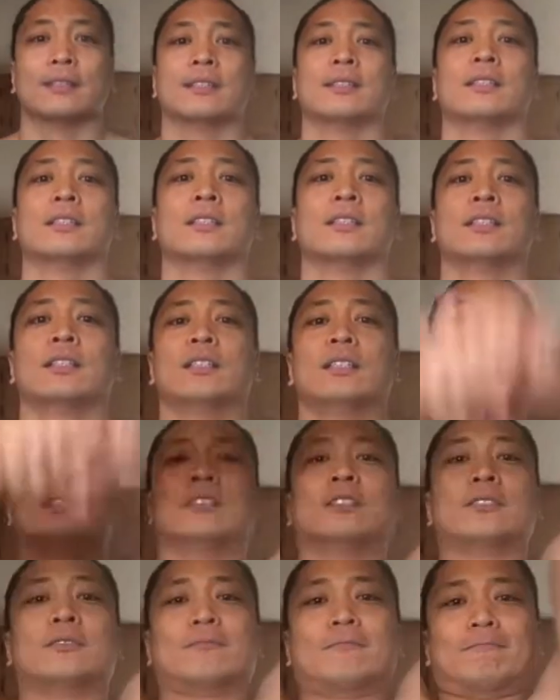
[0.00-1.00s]

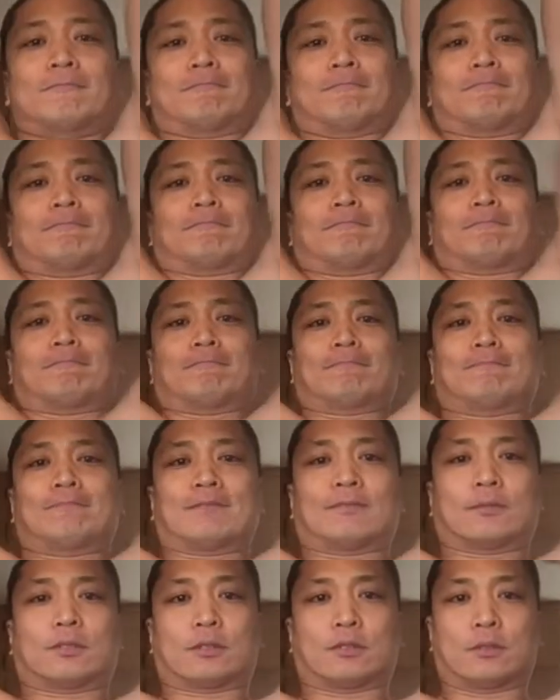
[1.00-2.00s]

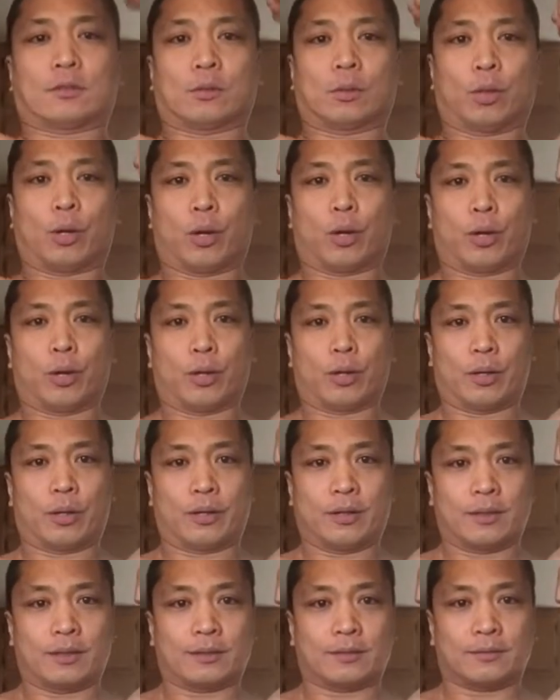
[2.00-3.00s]

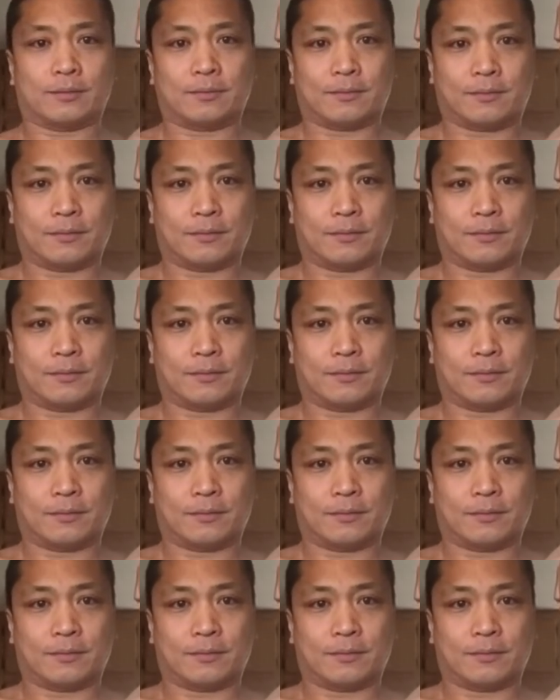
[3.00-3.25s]
No one is speaking in this clip.